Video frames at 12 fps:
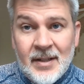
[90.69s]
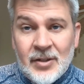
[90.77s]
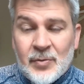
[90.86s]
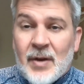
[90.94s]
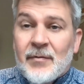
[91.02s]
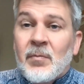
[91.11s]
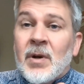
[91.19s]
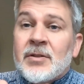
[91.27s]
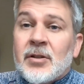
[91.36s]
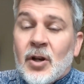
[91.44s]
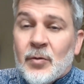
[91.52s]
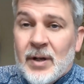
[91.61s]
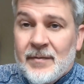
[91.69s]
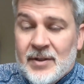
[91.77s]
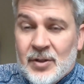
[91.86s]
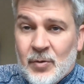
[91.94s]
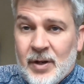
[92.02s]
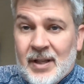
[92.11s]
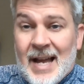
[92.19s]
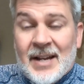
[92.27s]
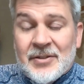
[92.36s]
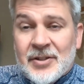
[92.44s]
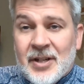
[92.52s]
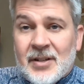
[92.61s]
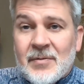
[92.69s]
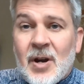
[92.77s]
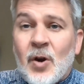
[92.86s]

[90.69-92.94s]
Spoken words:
So we have a much lower inventory last year.